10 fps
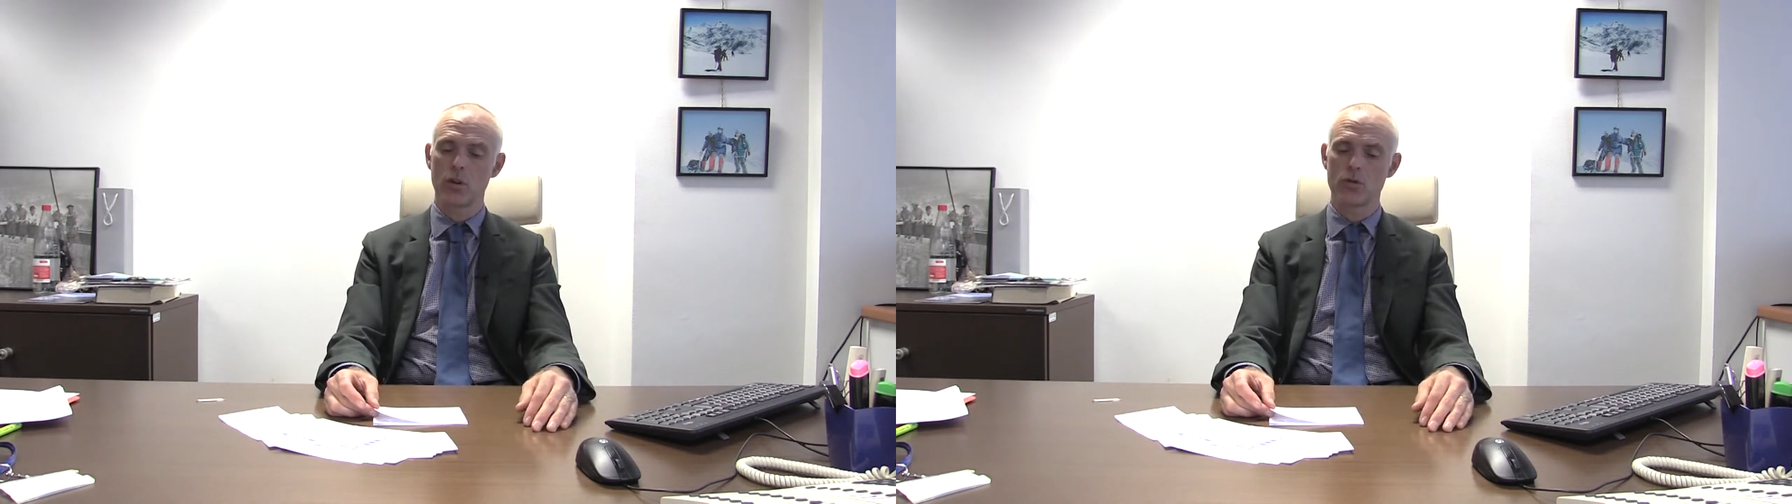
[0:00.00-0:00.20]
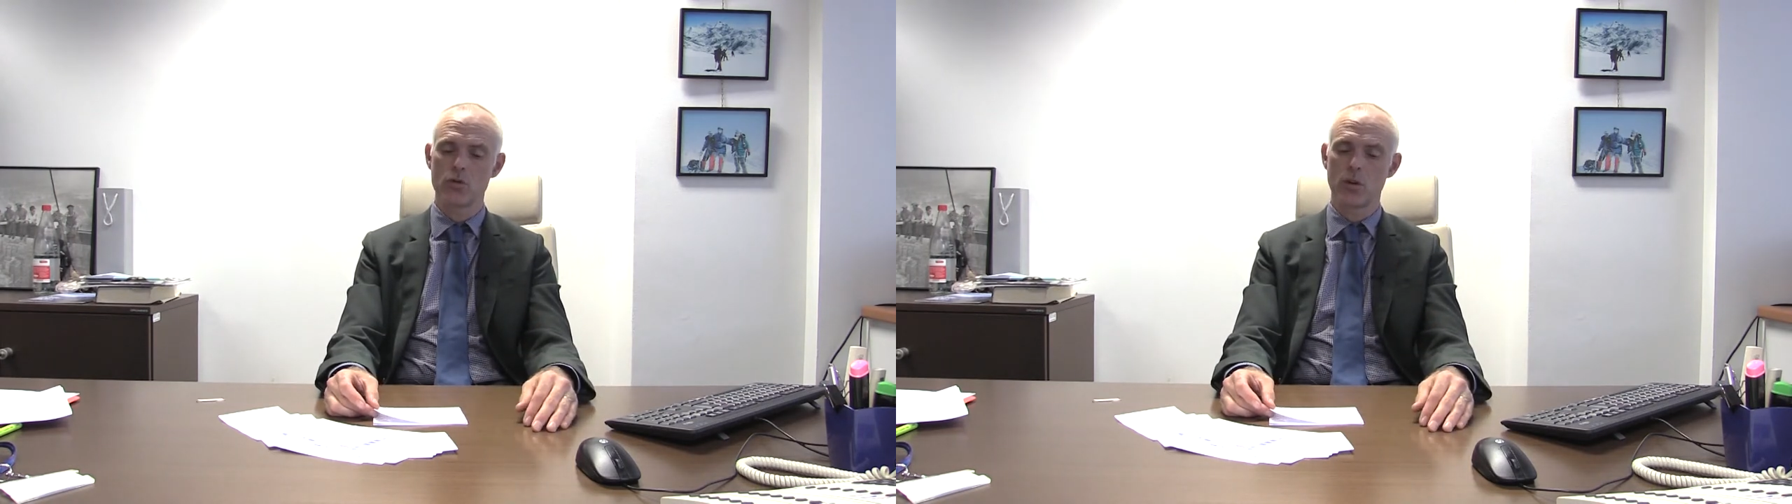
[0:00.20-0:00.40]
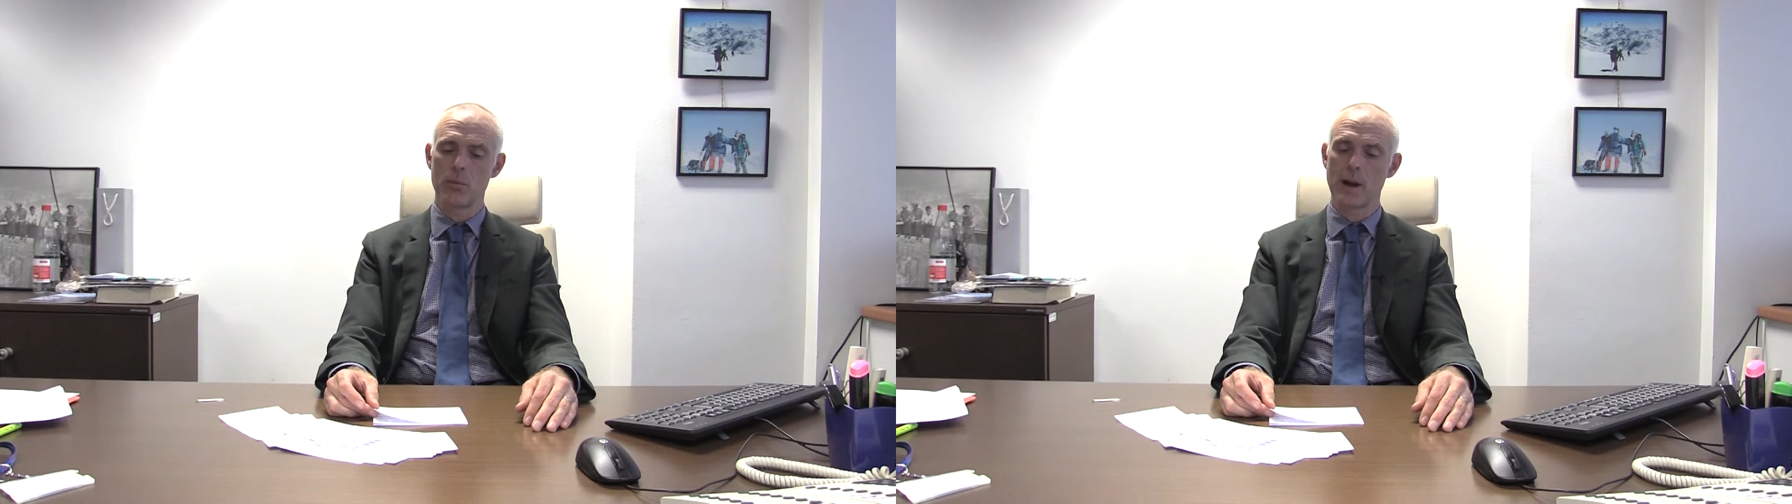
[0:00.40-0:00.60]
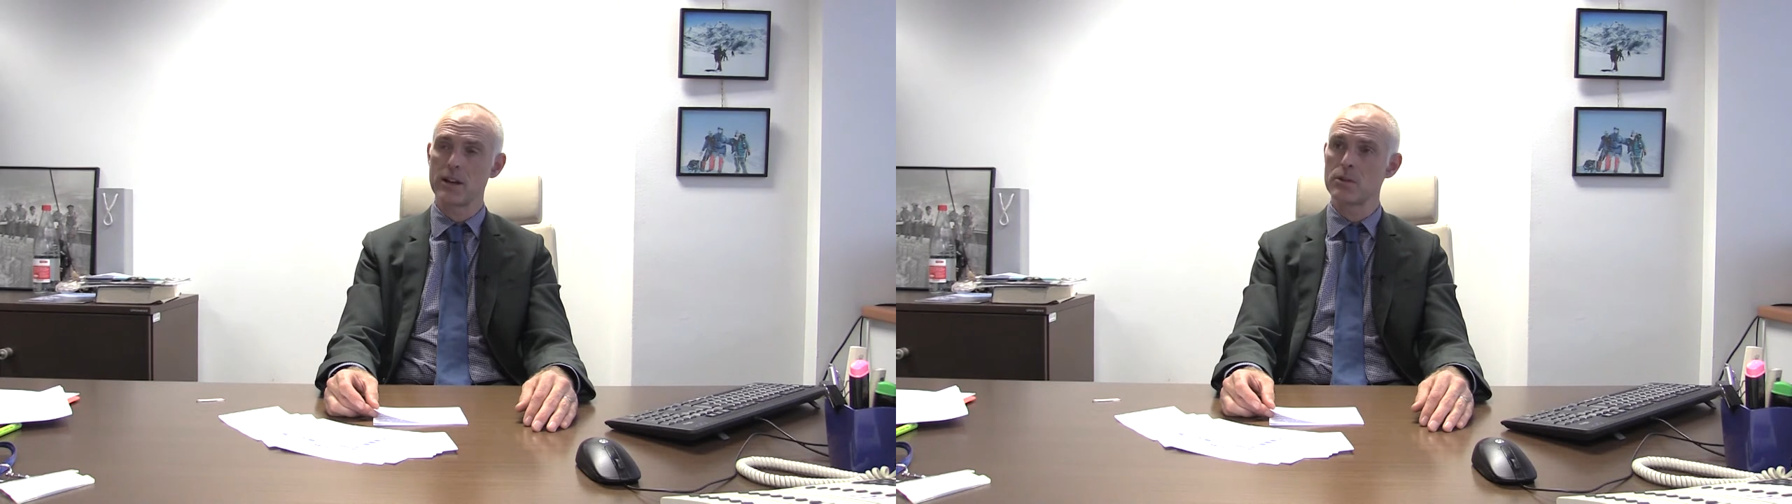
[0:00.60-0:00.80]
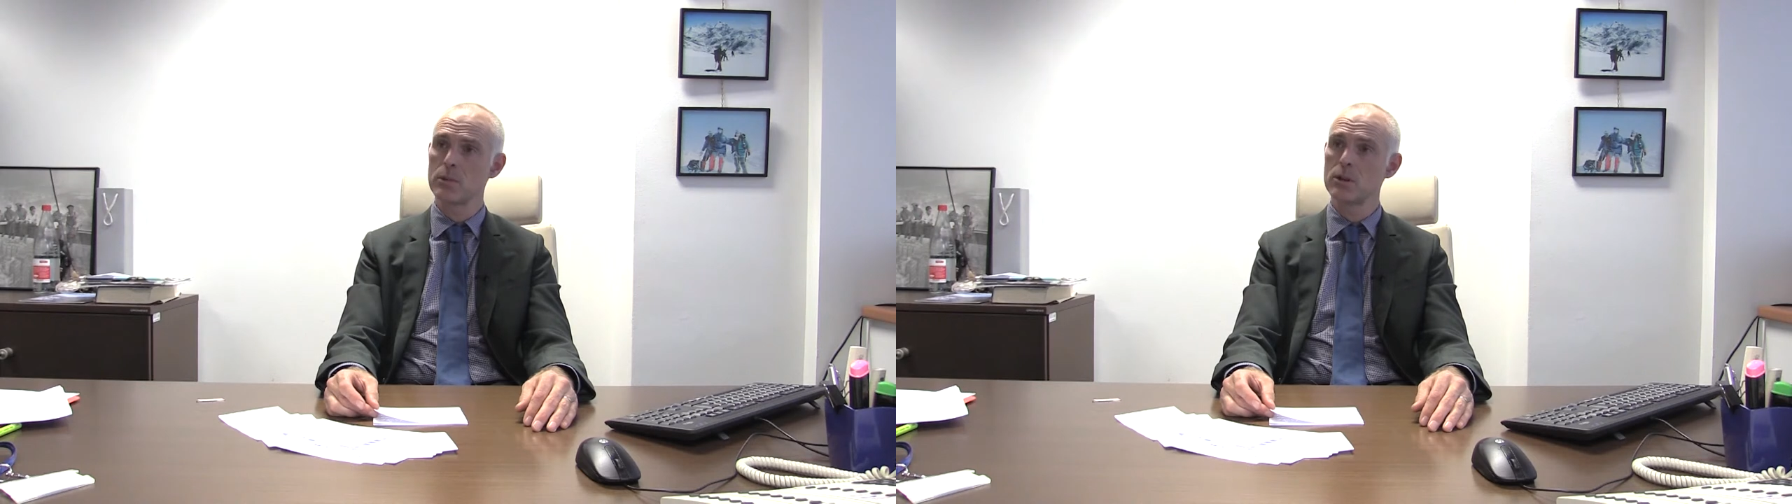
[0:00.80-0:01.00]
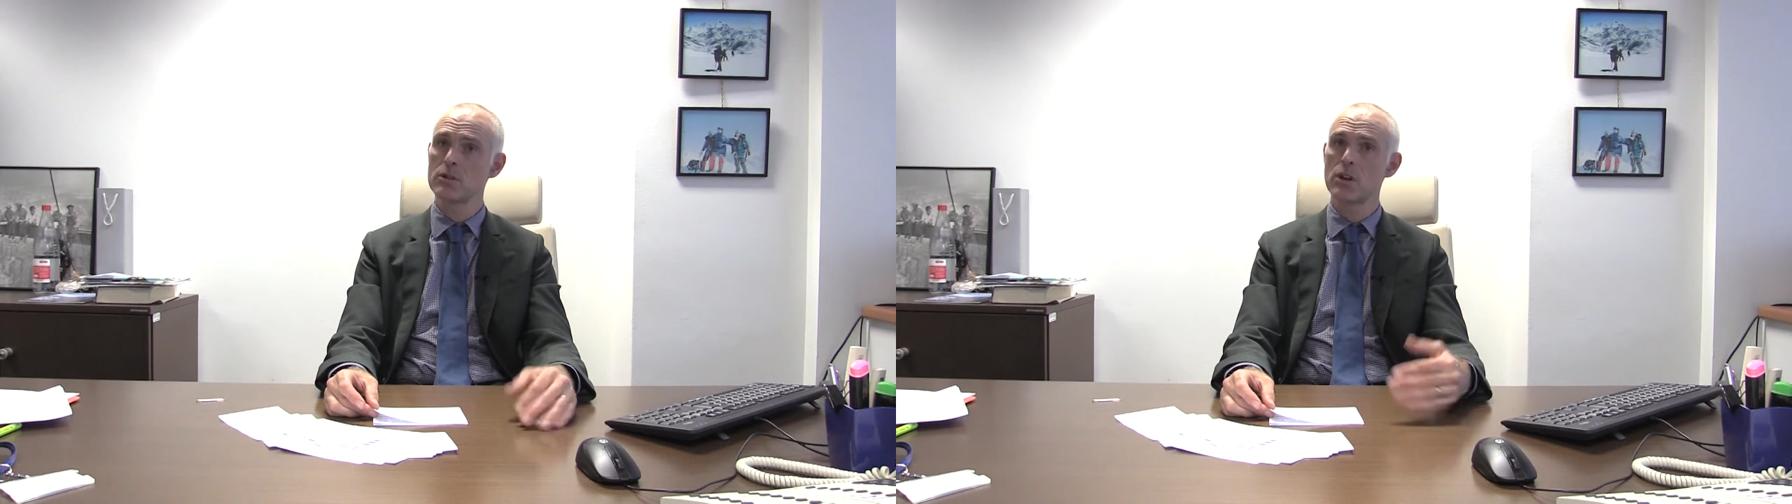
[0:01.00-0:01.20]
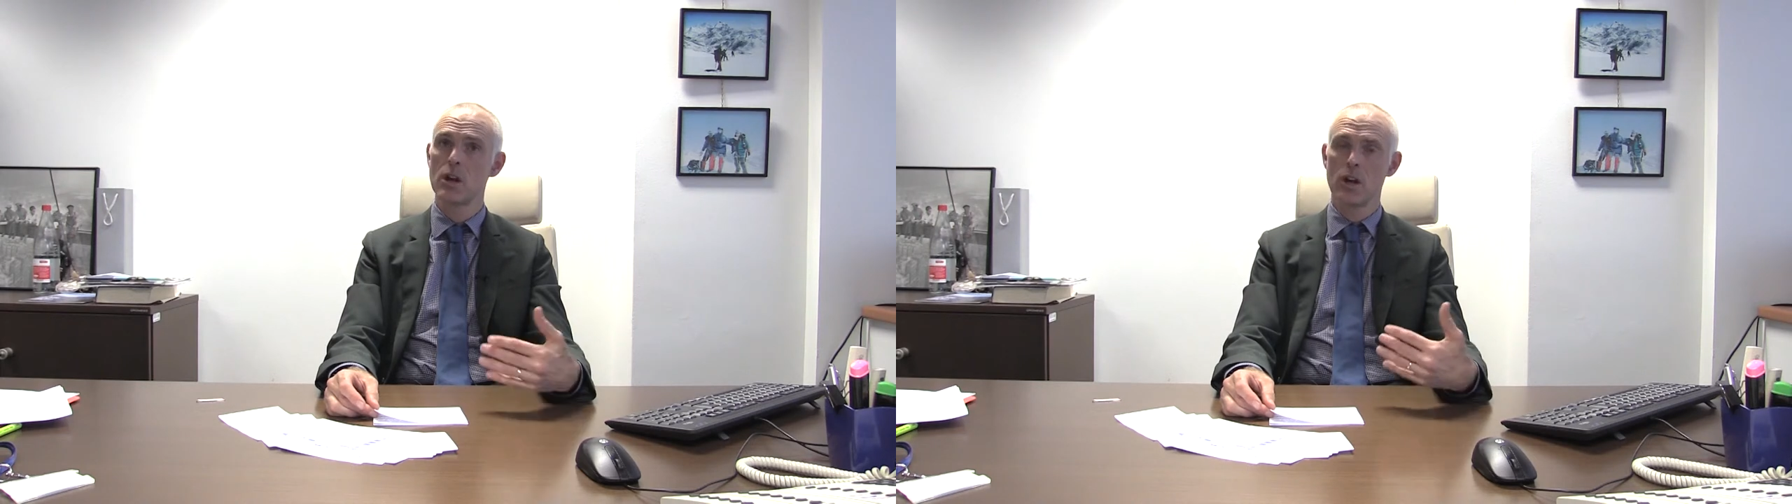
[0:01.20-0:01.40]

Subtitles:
control management.